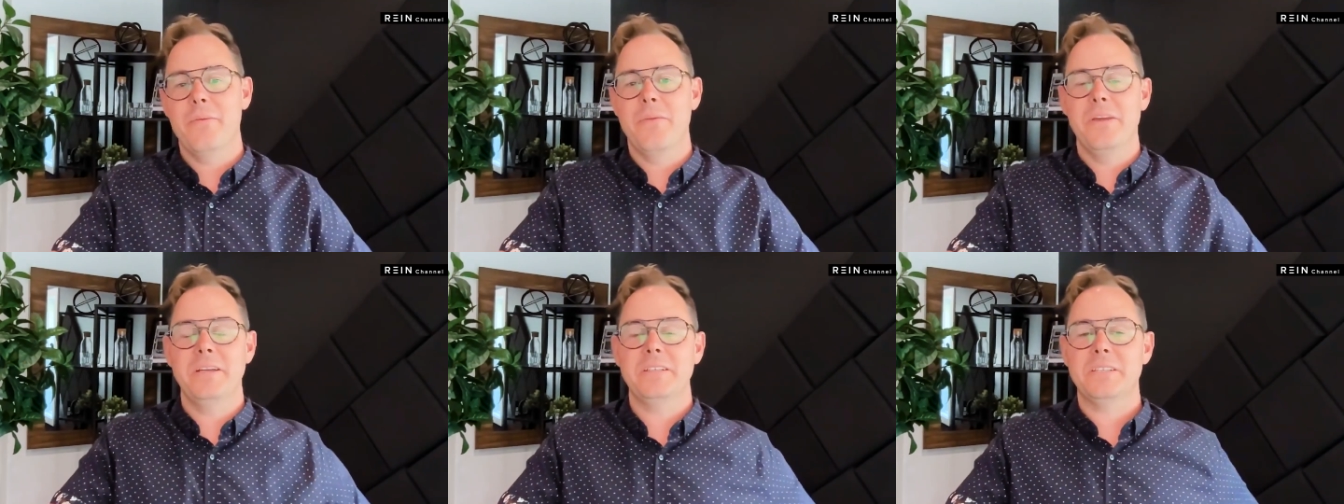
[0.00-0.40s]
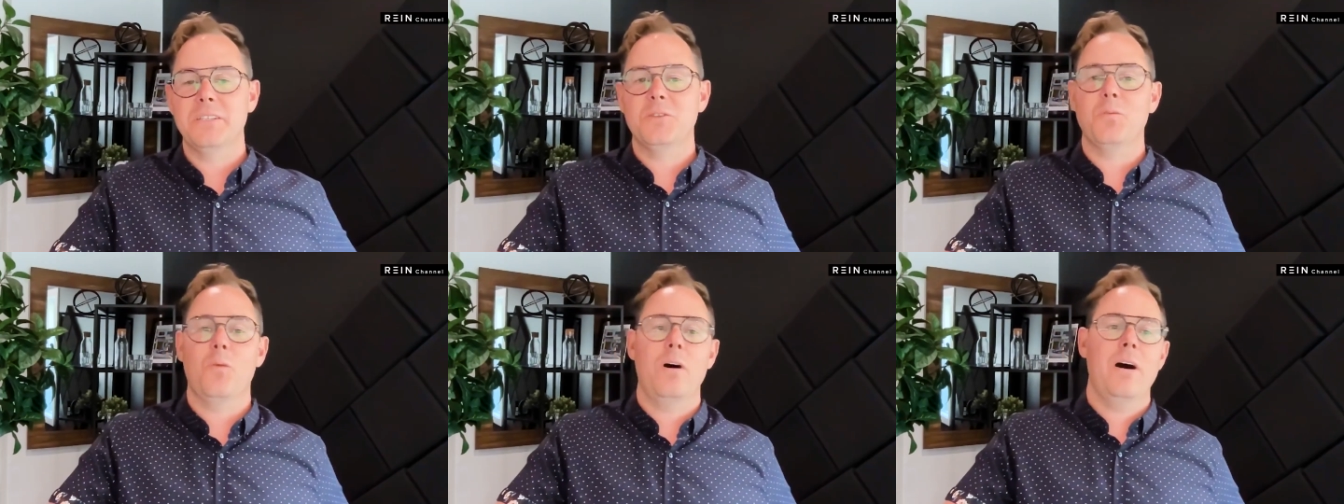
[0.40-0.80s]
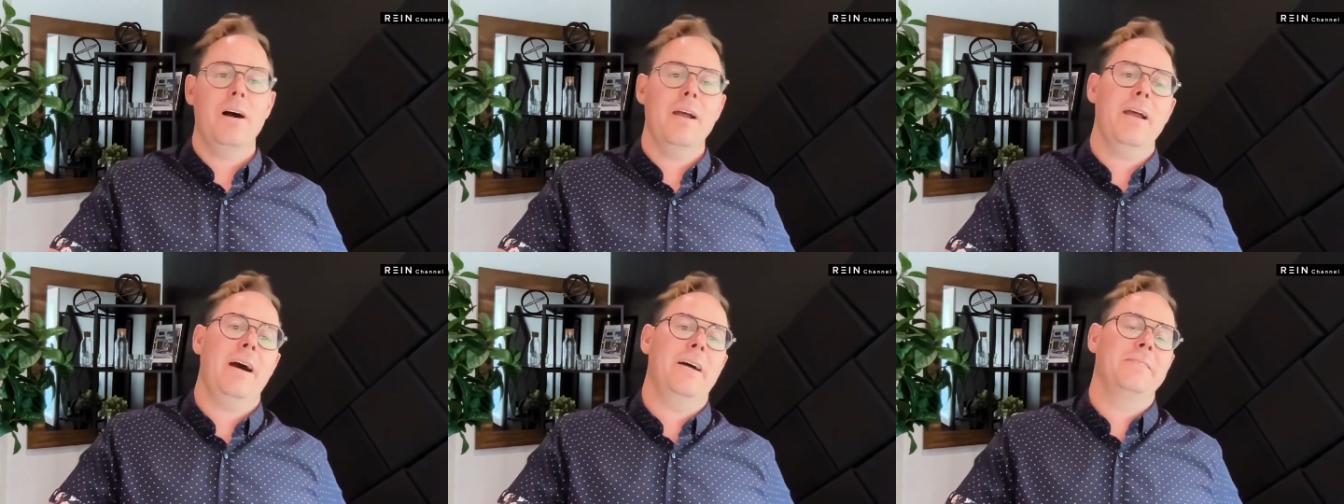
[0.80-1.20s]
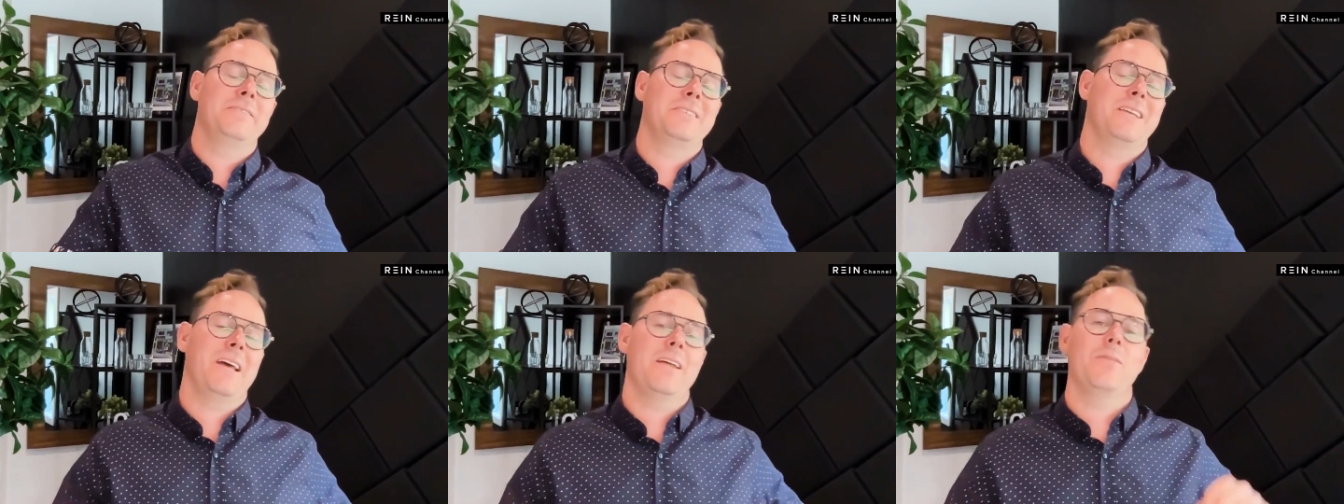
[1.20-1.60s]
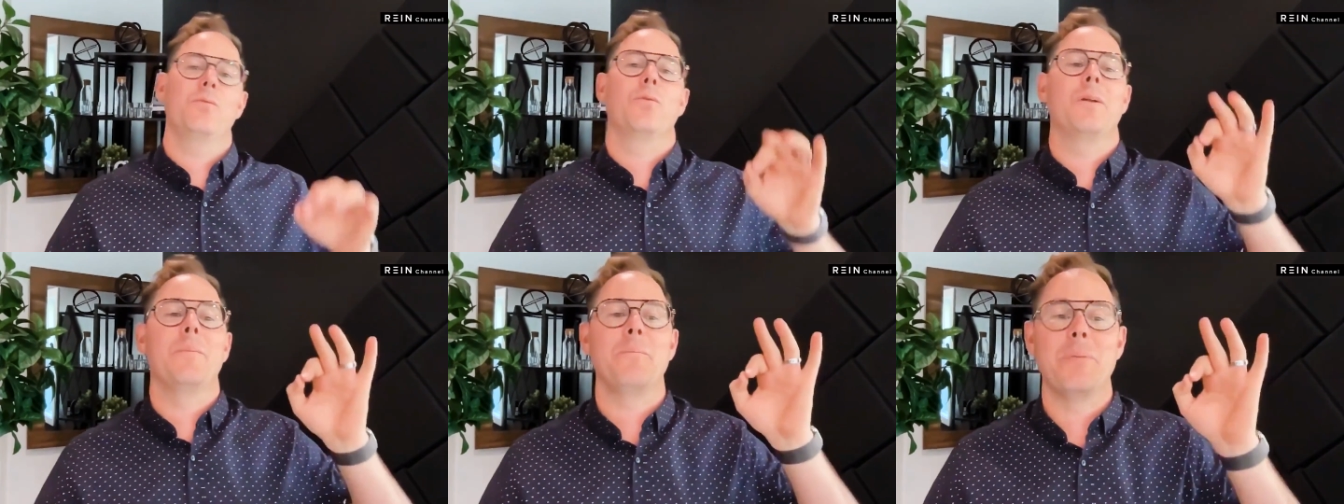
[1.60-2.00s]
This is why I've said
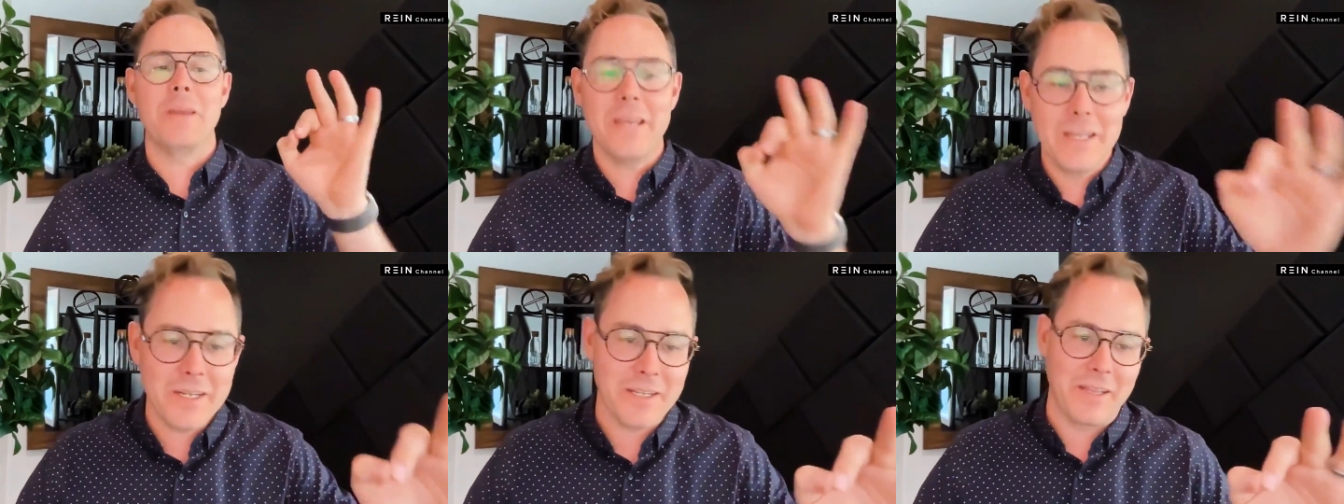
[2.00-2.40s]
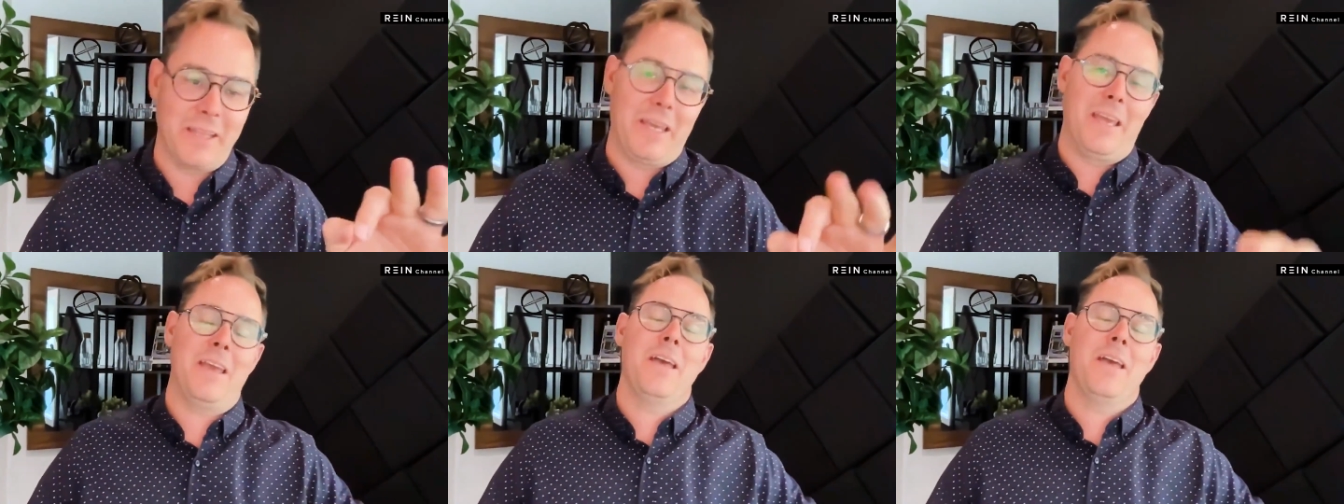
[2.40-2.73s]
repeatedly,